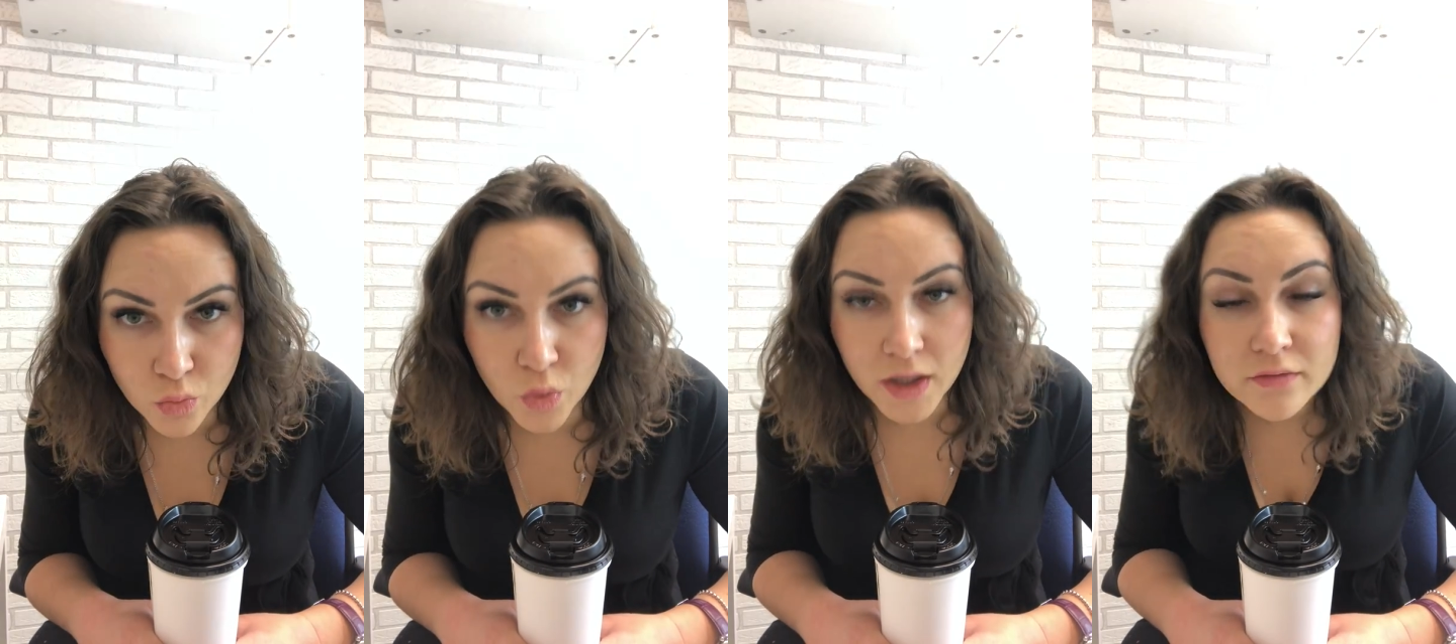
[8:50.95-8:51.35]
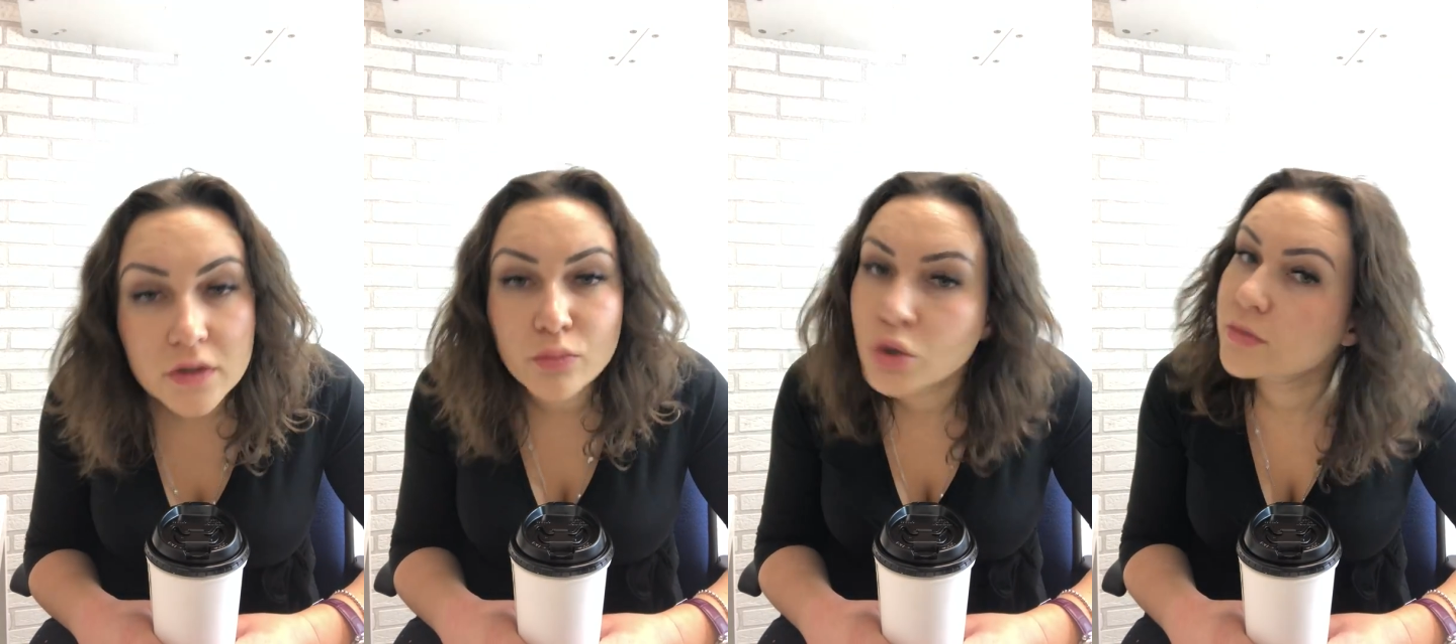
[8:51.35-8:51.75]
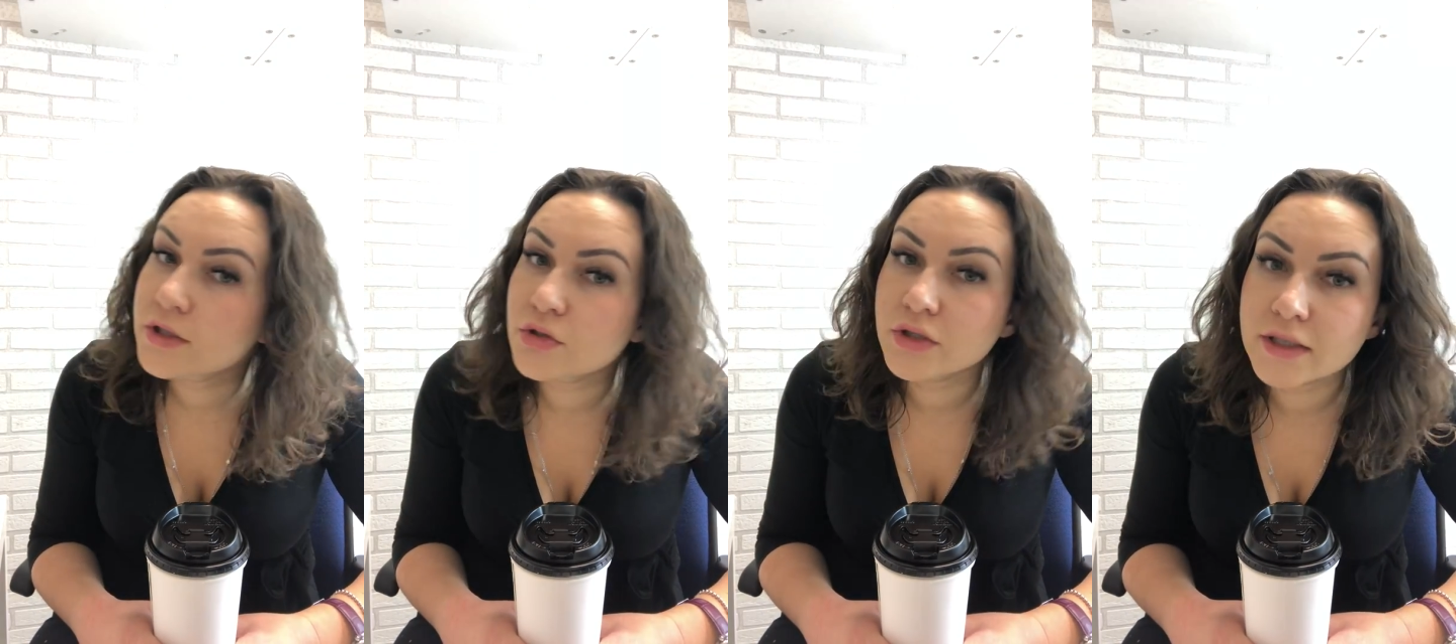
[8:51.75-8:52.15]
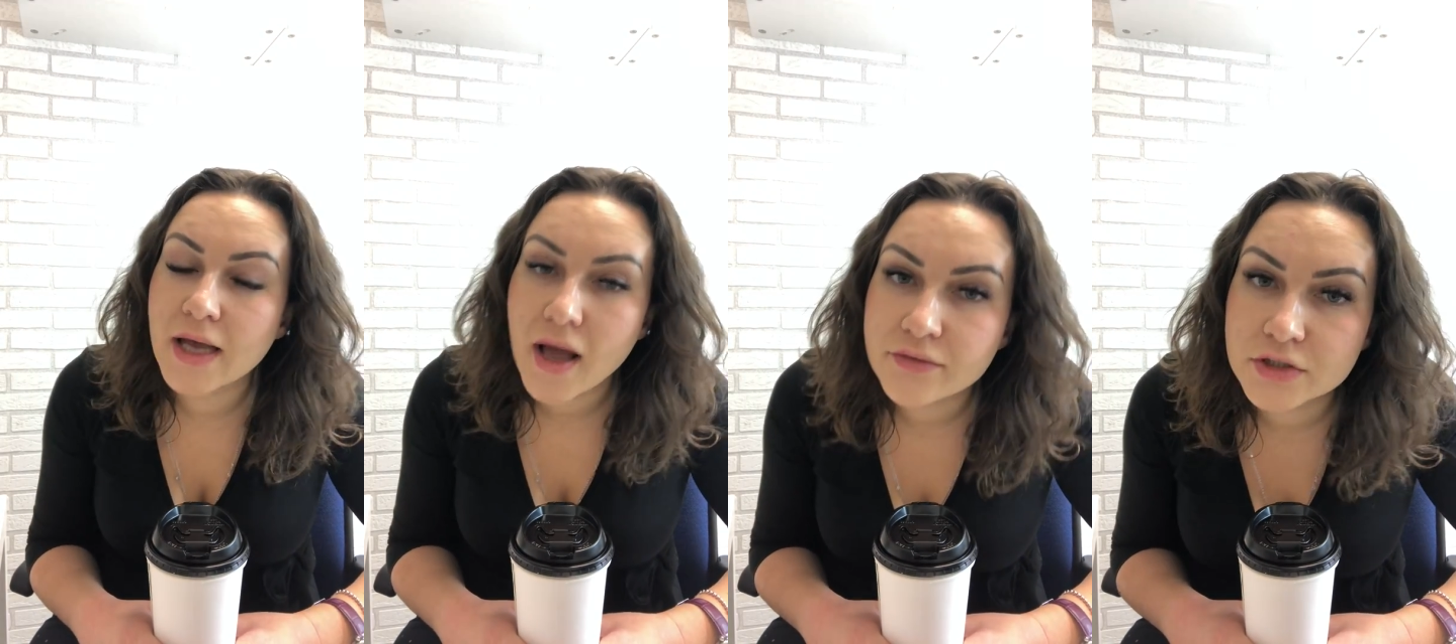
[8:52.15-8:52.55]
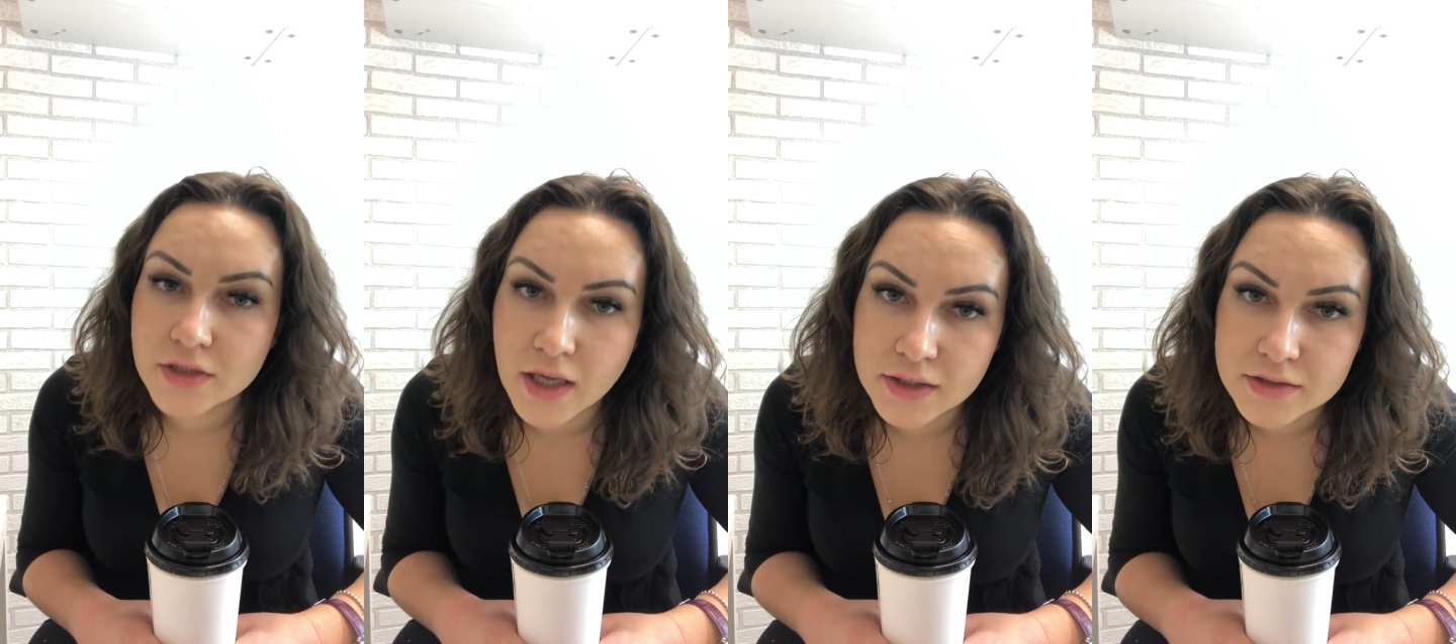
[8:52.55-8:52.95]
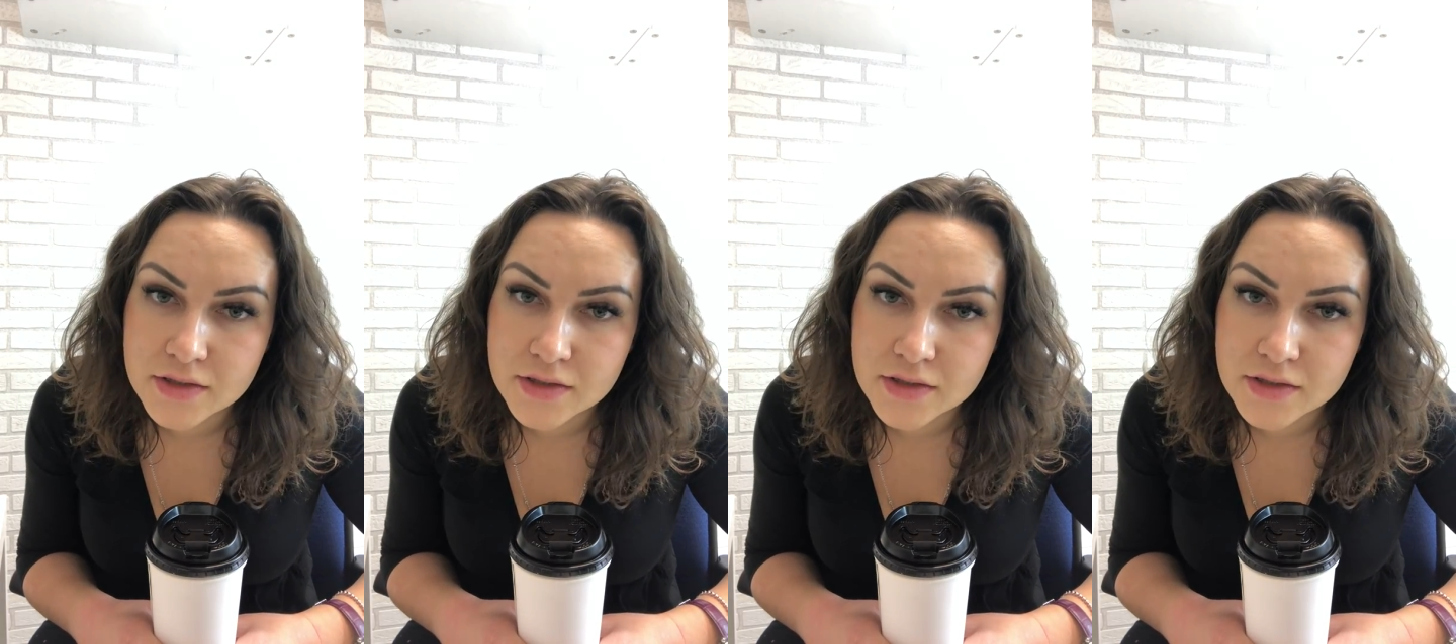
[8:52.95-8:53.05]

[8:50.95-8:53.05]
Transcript: whatever appointment you need after that,